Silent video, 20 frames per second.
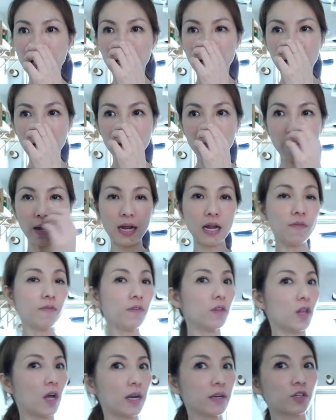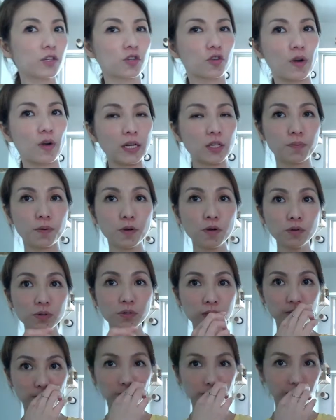I have a lot of scratch
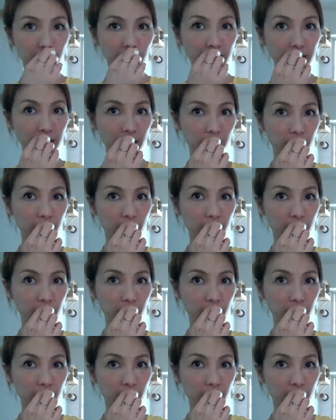posts, like